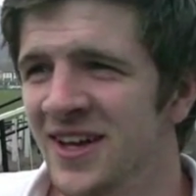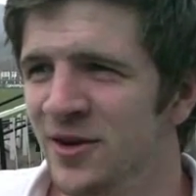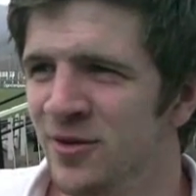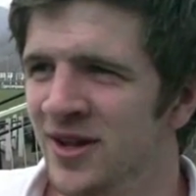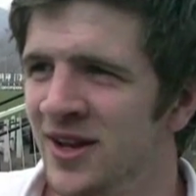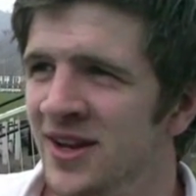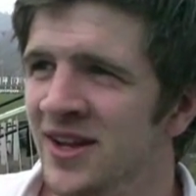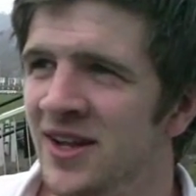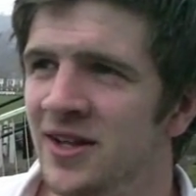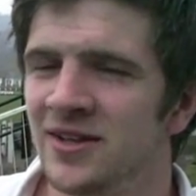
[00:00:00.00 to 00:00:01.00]
Yeah. Well,
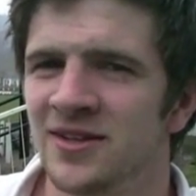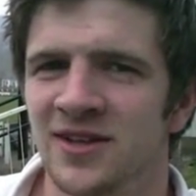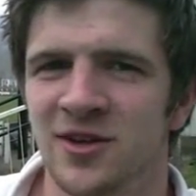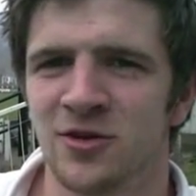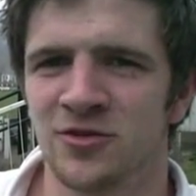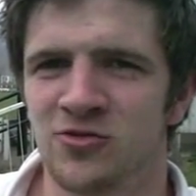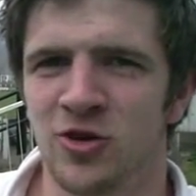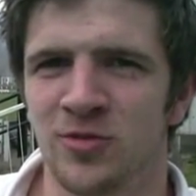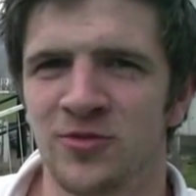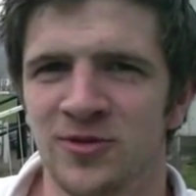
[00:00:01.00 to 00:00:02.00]
I got
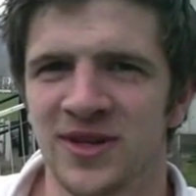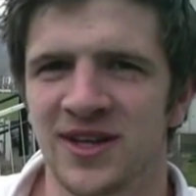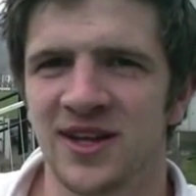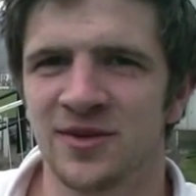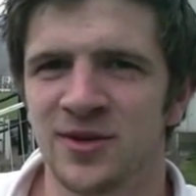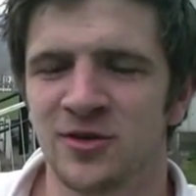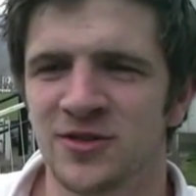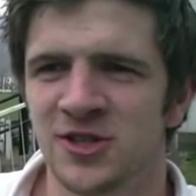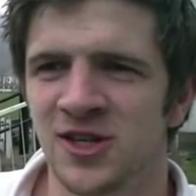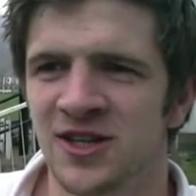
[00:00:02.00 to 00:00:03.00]
dropped from the academy,
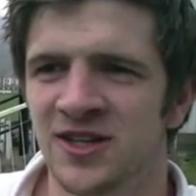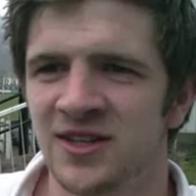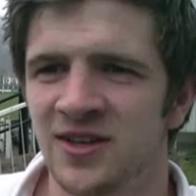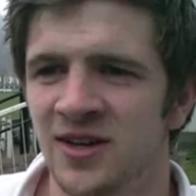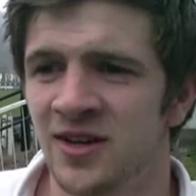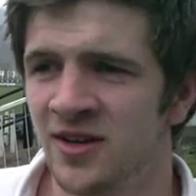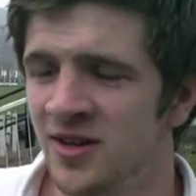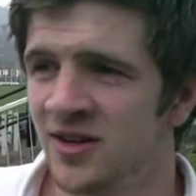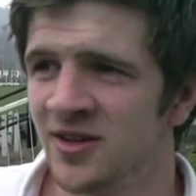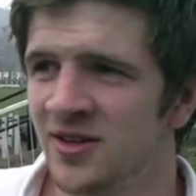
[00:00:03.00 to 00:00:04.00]
obviously, and
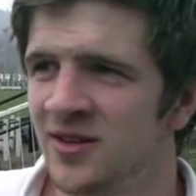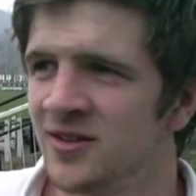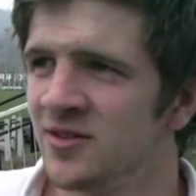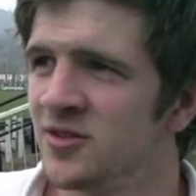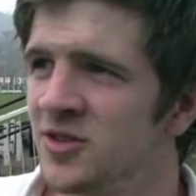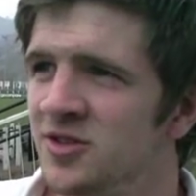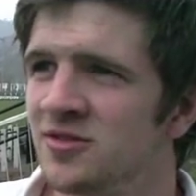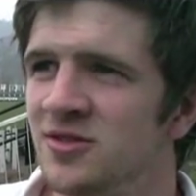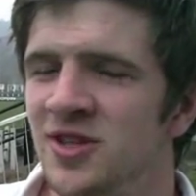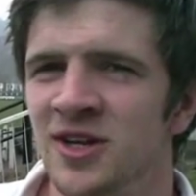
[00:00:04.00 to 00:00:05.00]

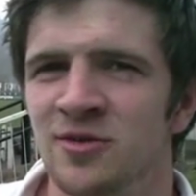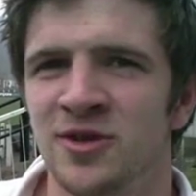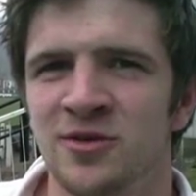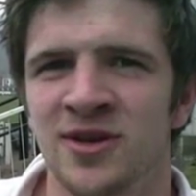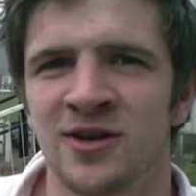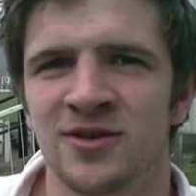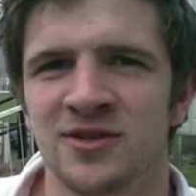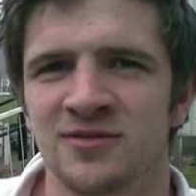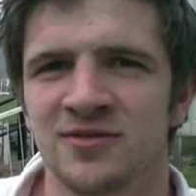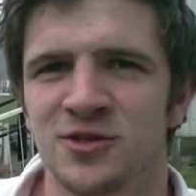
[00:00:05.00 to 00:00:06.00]
just signed with you now,
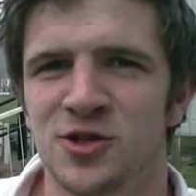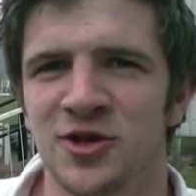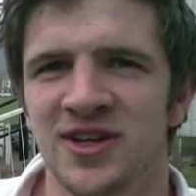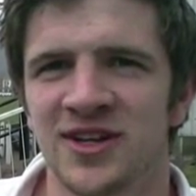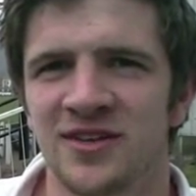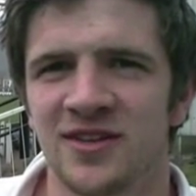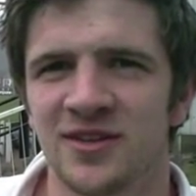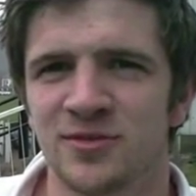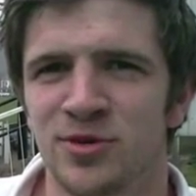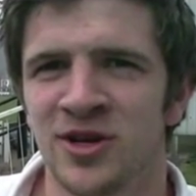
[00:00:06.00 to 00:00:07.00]
and enjoying it.
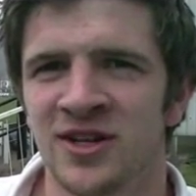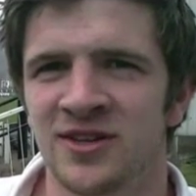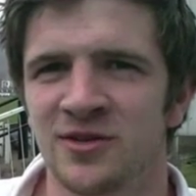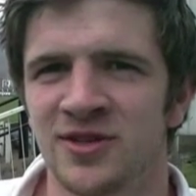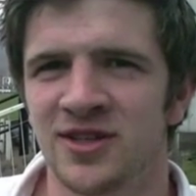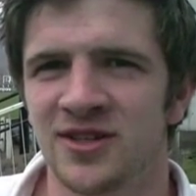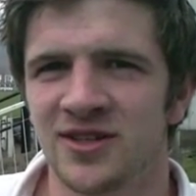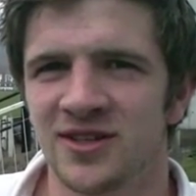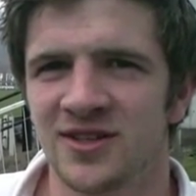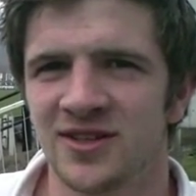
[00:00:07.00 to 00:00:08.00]
It's brilliant down here.
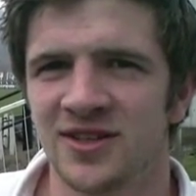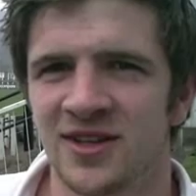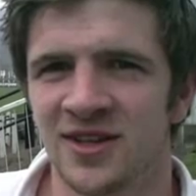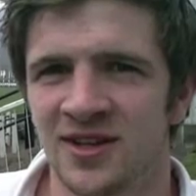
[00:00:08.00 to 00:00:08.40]
You're